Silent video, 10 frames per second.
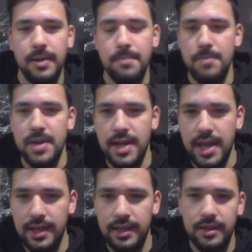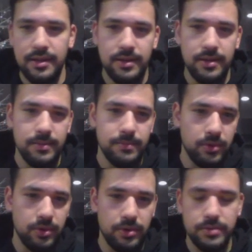Manadium
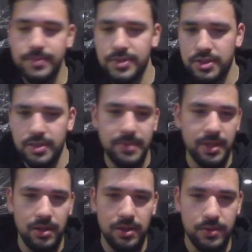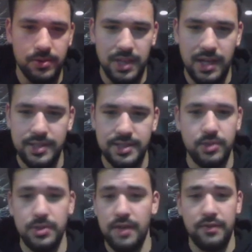or something along those lines, and
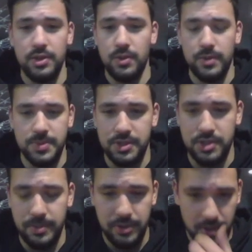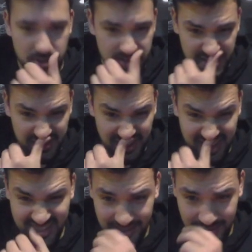you definitely don't want to special summon your cards in
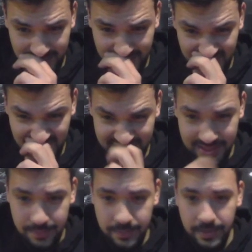defense against them.